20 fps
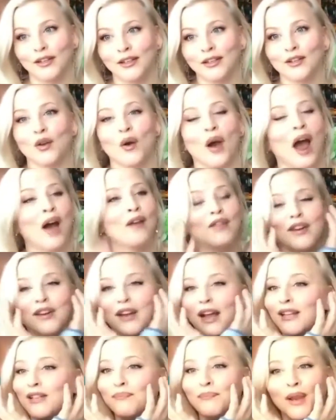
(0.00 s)
You have a
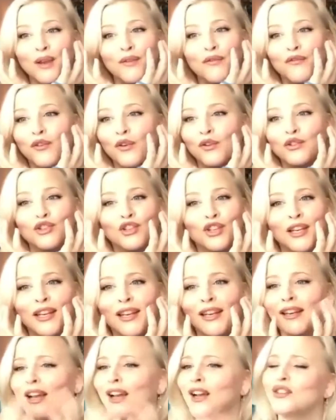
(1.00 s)
nice big full
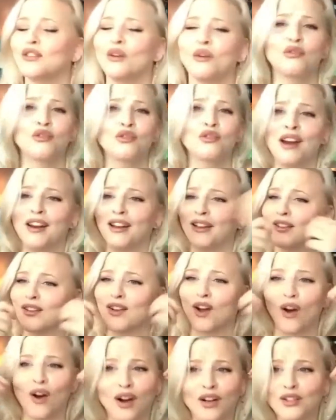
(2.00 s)
cheek. Don't try to
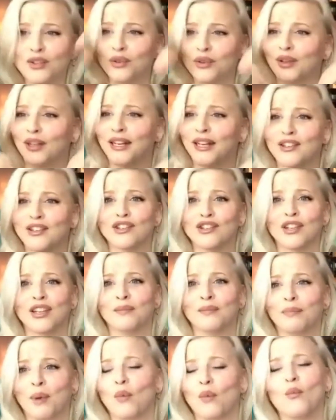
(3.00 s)
contour in cheek,
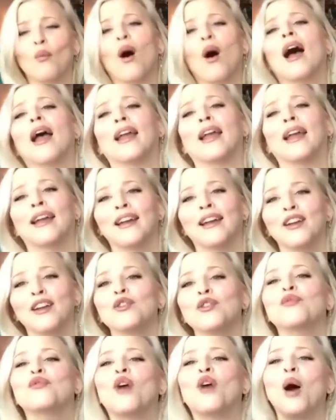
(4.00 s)
but why?
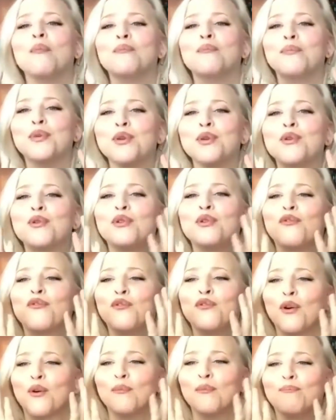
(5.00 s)
You've got
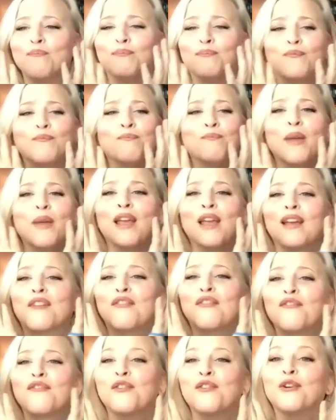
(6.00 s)
beautiful, big,
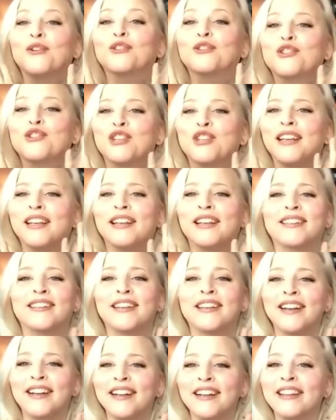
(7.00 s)
full cheeks.
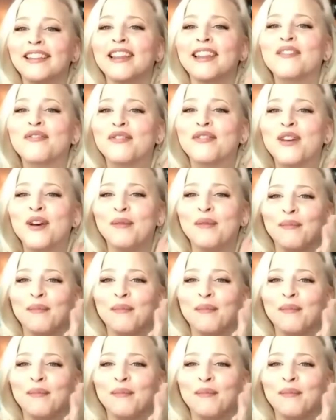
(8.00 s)
Live them.